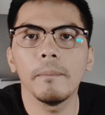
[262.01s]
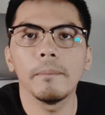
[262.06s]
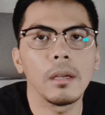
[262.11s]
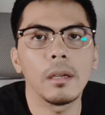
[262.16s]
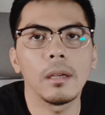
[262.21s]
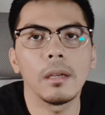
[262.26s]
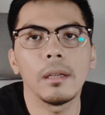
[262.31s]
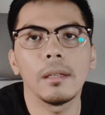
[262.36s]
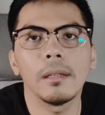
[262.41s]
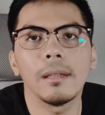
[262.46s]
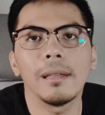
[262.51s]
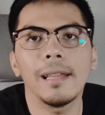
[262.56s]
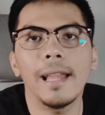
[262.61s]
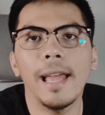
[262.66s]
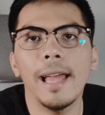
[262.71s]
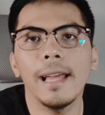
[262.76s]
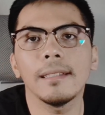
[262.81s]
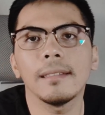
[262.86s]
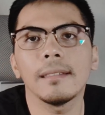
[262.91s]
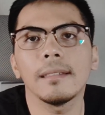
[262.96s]
And
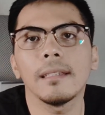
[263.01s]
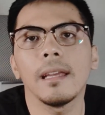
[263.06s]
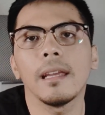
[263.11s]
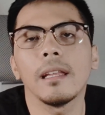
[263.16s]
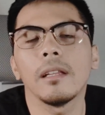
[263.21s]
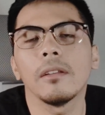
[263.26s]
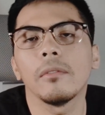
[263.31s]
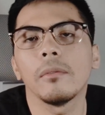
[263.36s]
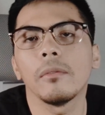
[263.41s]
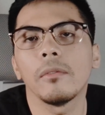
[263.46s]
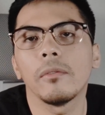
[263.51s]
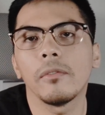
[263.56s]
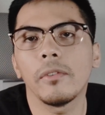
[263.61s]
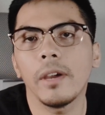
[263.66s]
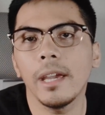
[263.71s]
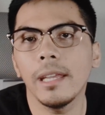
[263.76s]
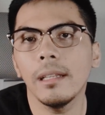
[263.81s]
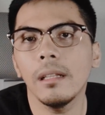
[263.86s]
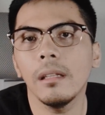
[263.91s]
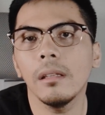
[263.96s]
last and
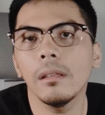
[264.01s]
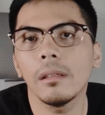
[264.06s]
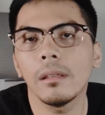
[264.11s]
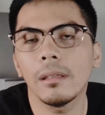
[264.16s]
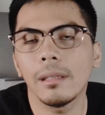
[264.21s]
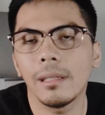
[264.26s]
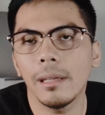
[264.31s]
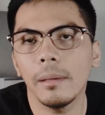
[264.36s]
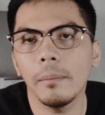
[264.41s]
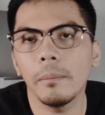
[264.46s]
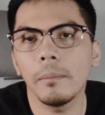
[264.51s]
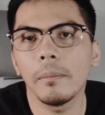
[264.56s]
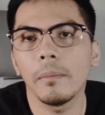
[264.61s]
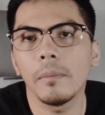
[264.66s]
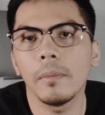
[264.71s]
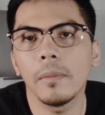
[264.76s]
final tip